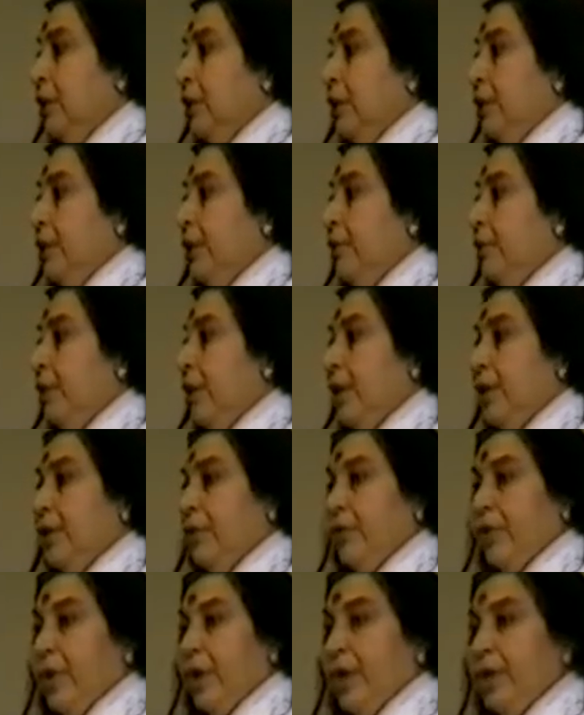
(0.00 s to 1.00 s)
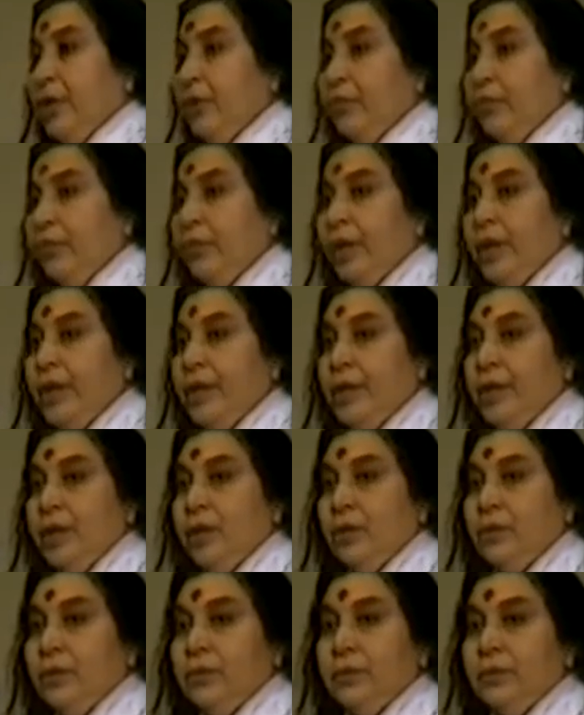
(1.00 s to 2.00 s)
They are trying to find
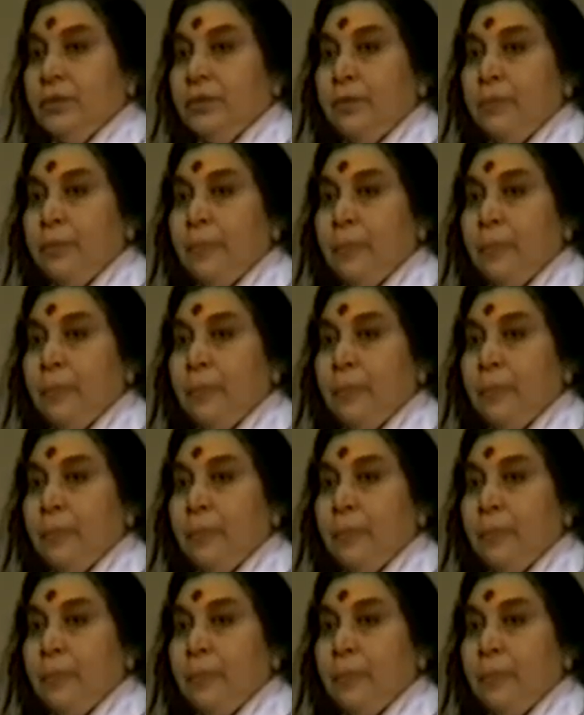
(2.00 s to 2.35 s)
out